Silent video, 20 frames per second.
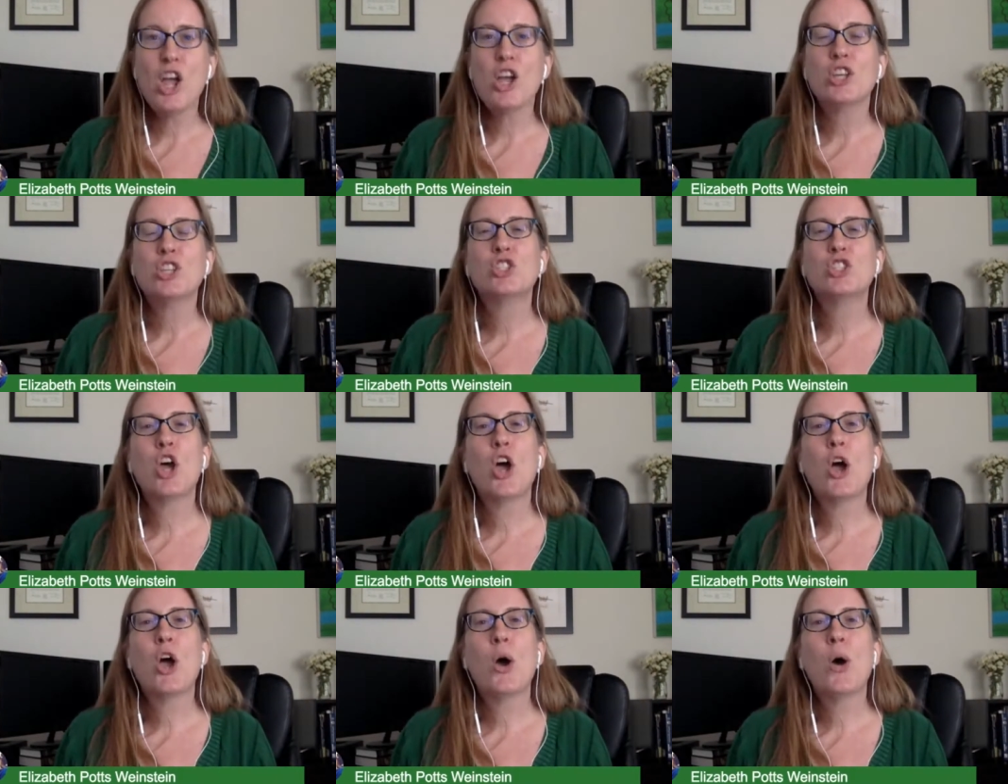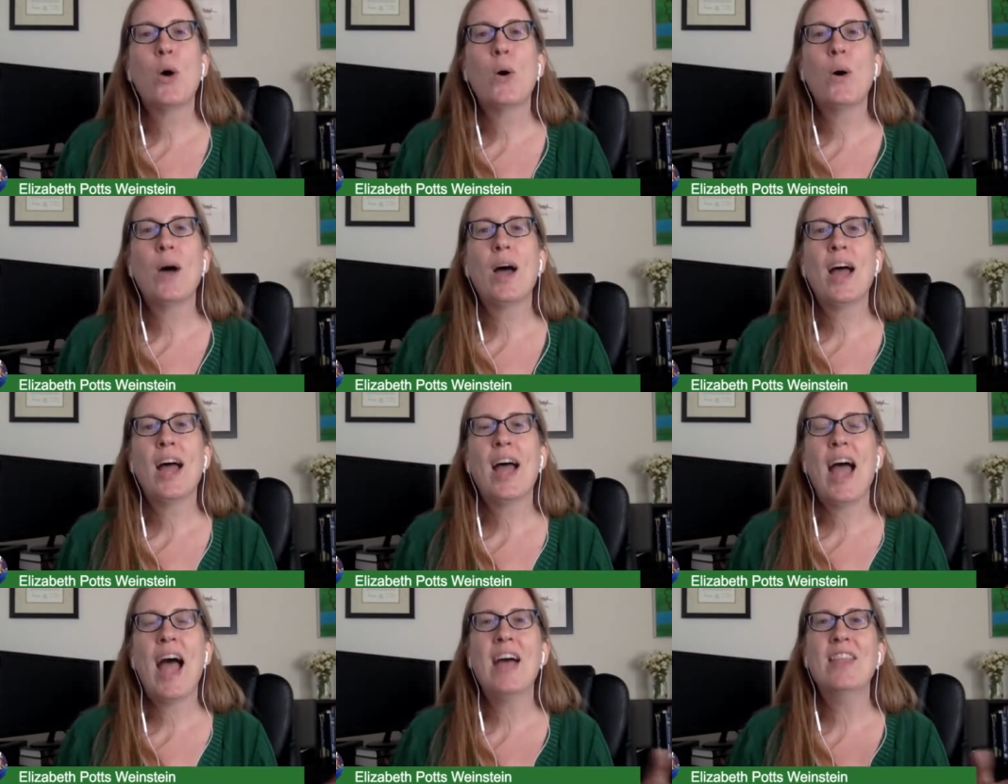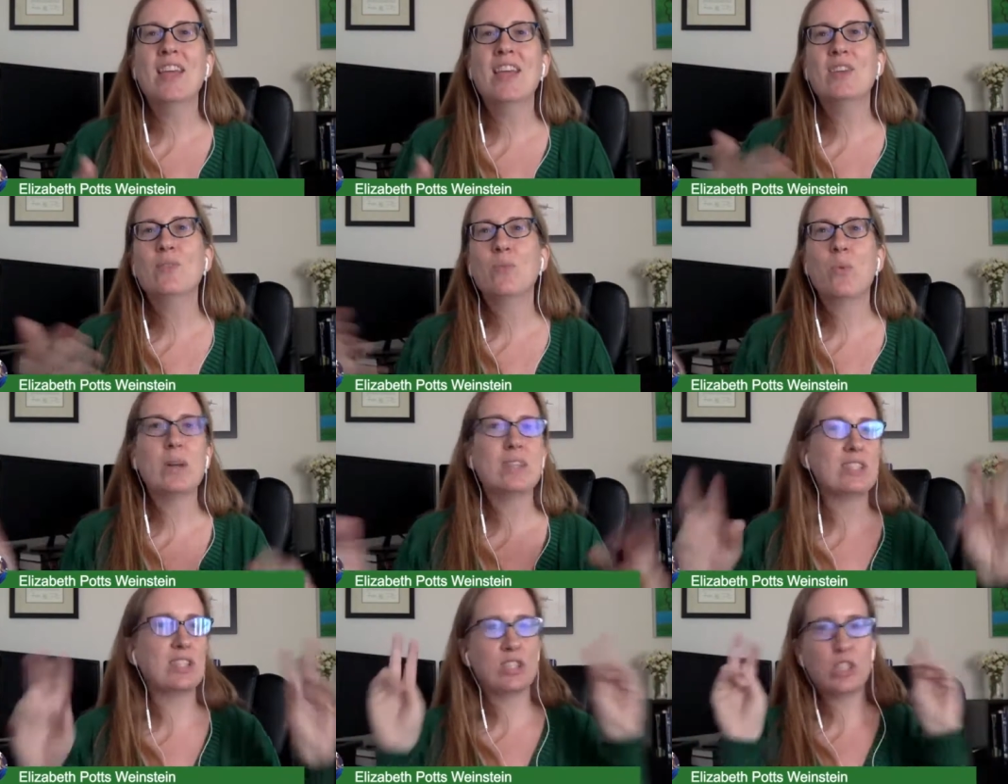So, and then
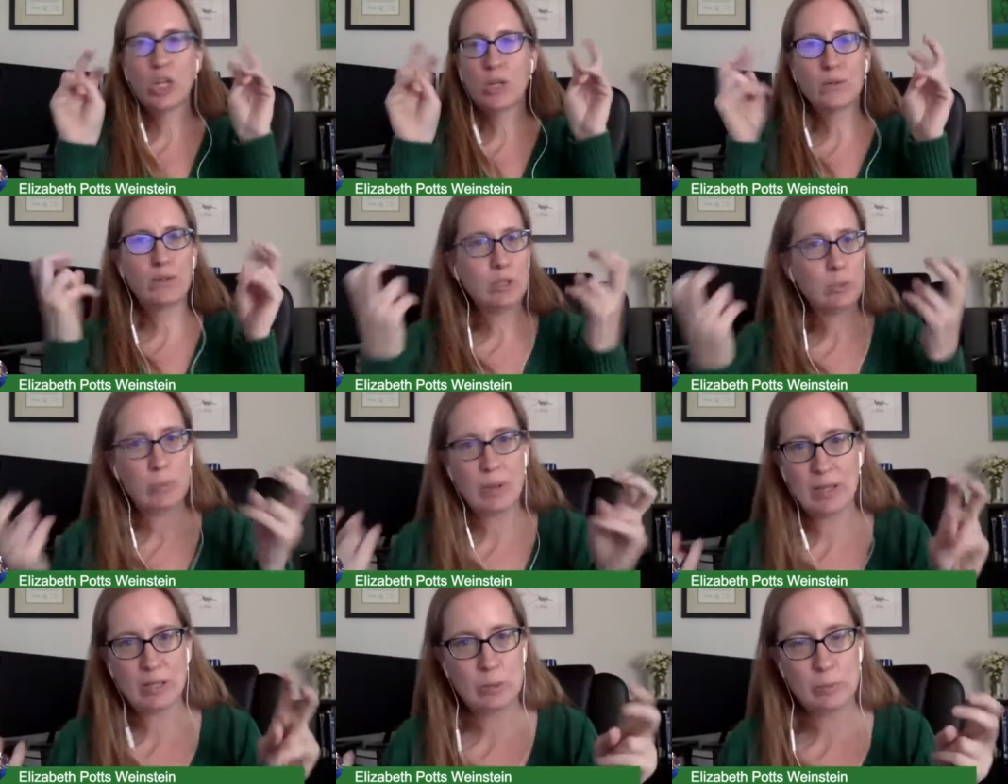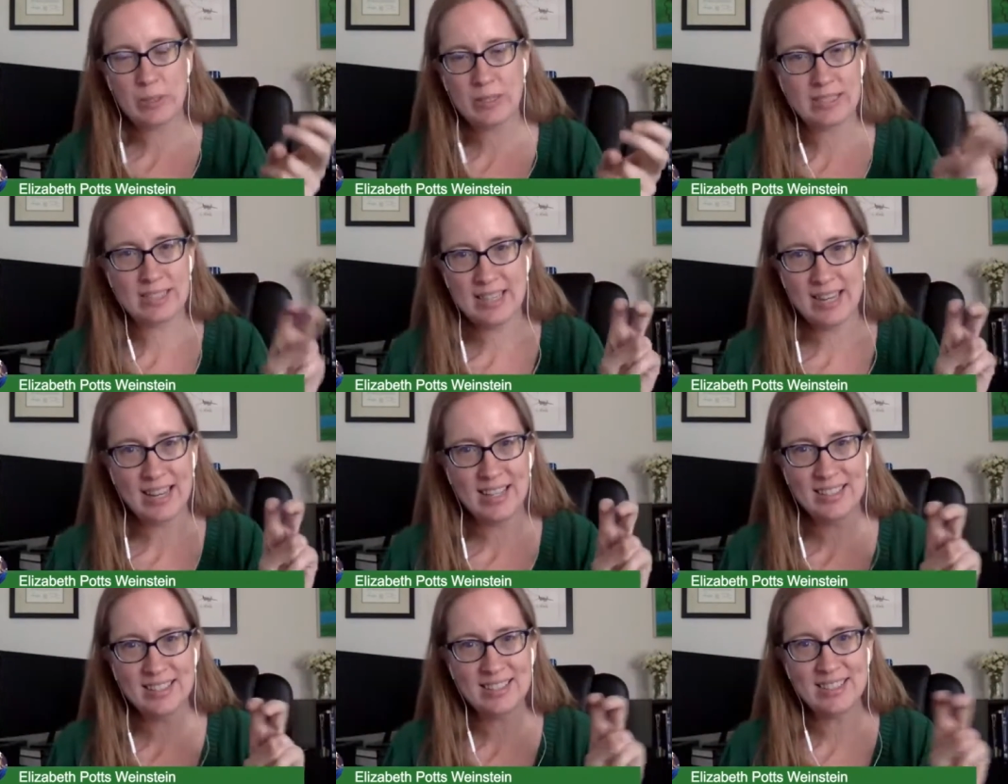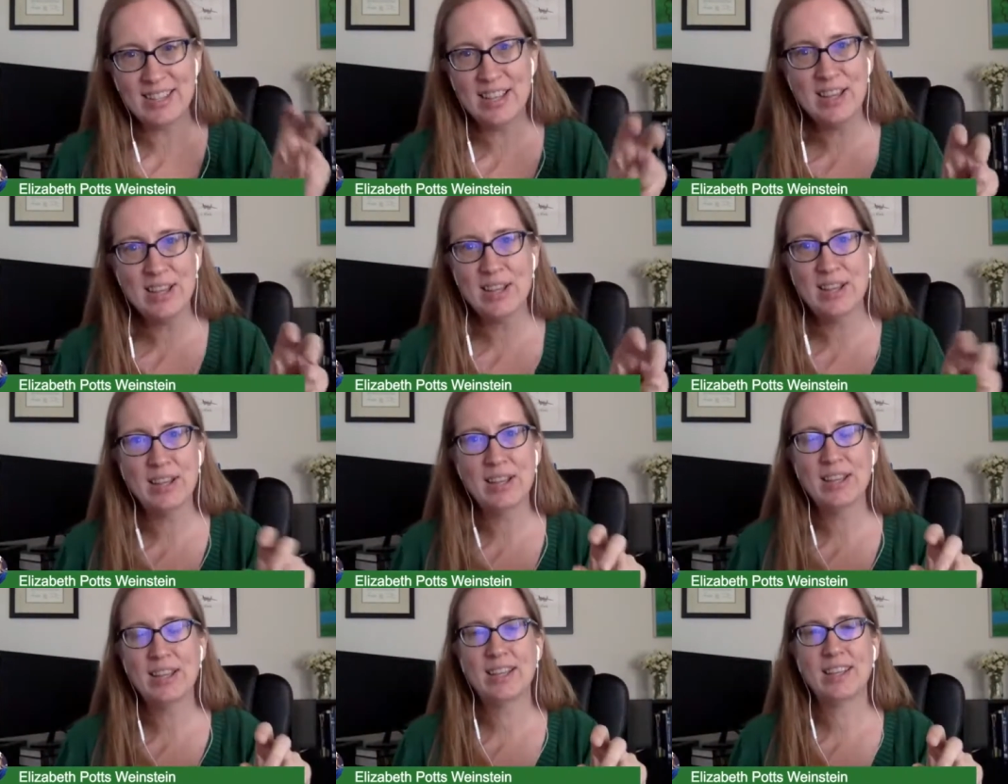what's a service-based business
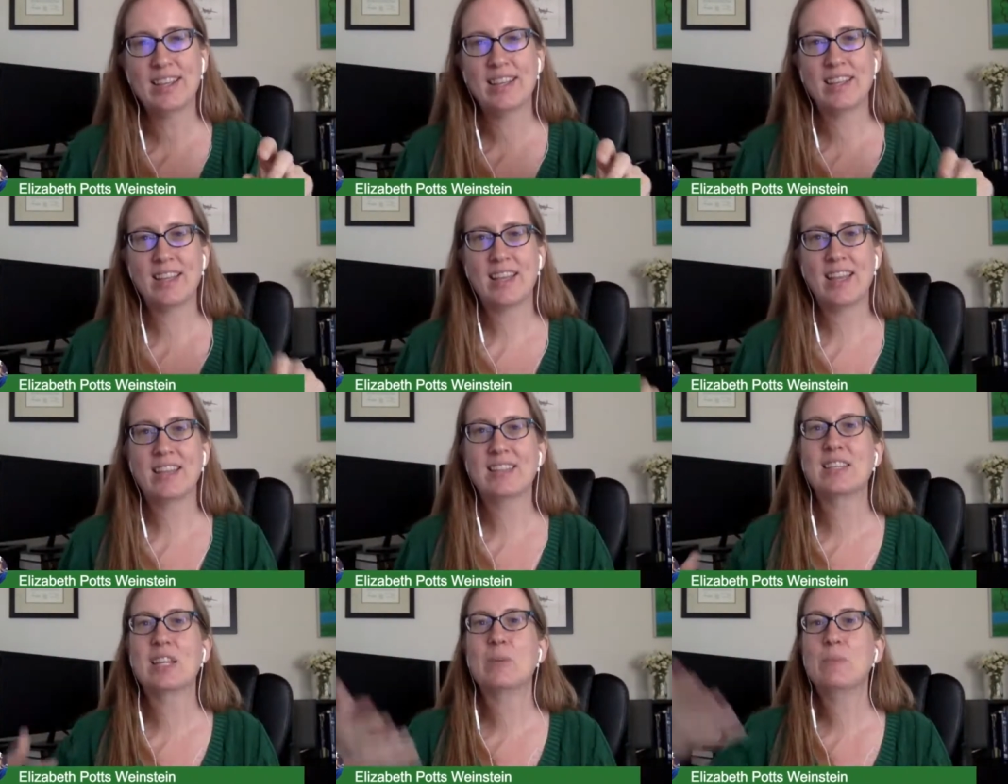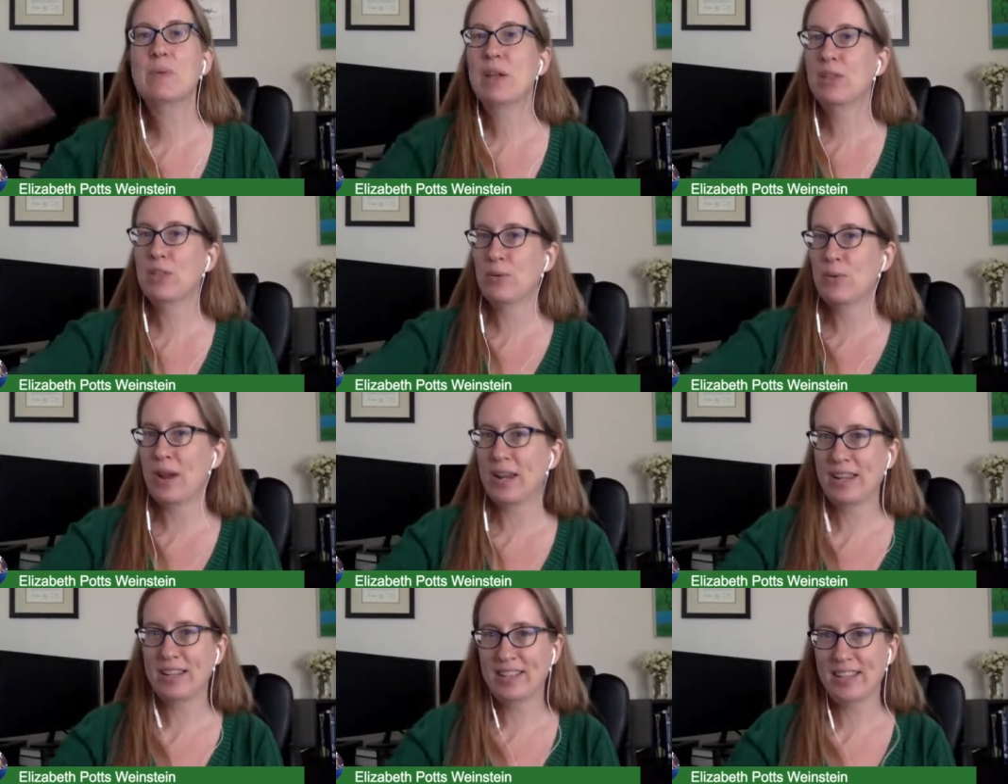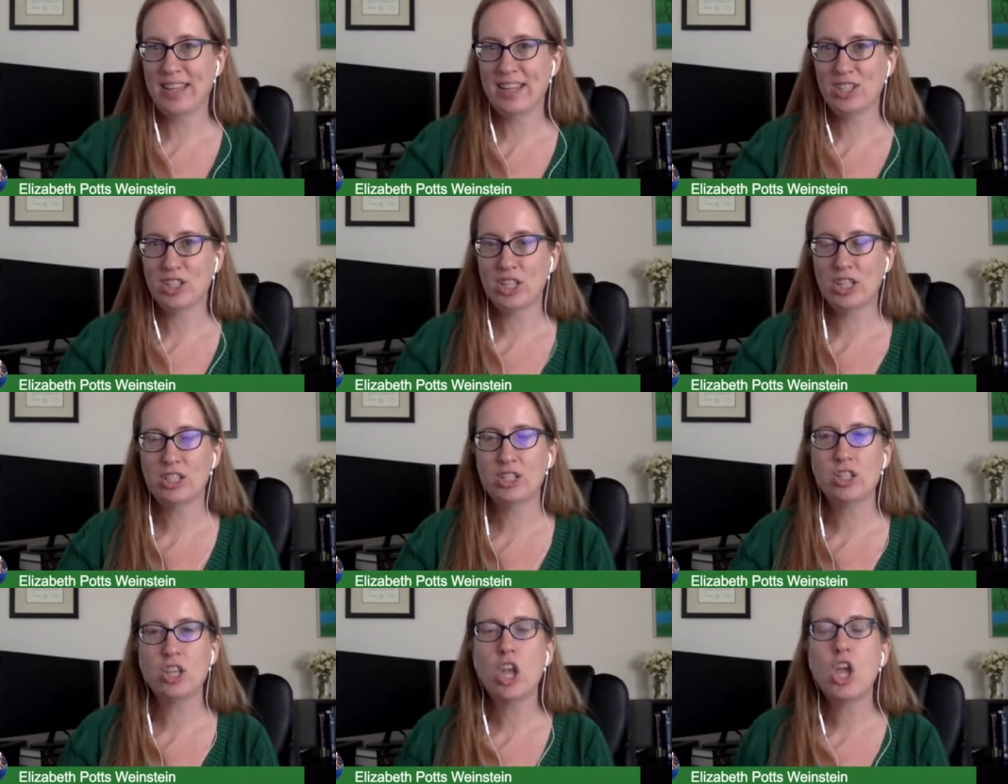is going to be in the
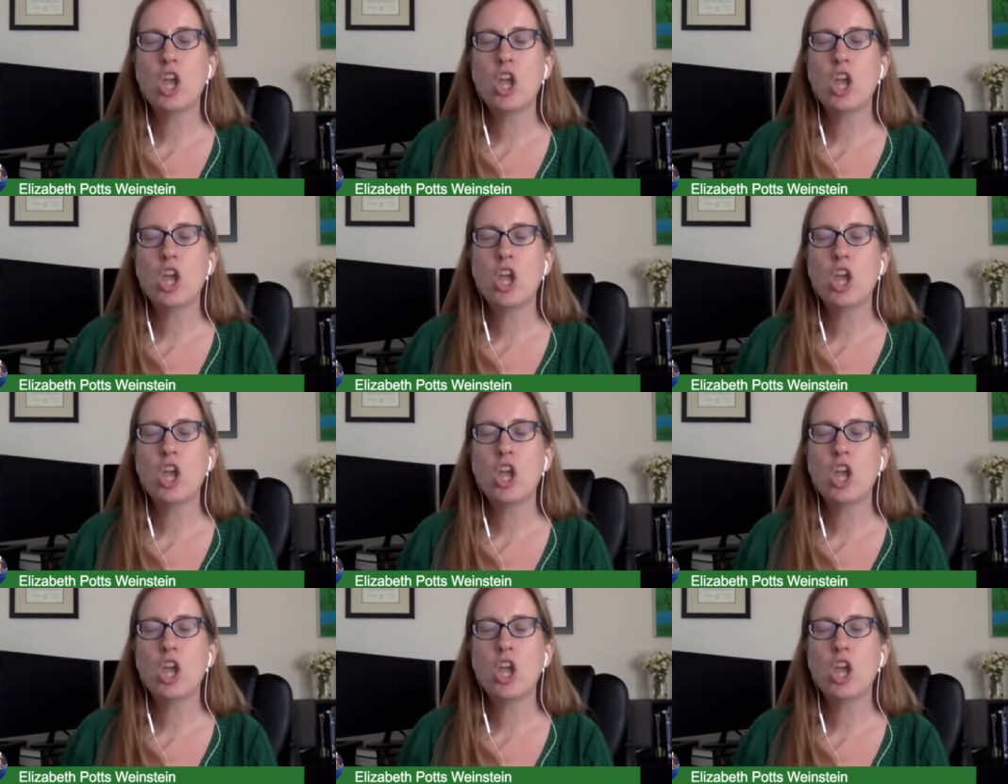regulations.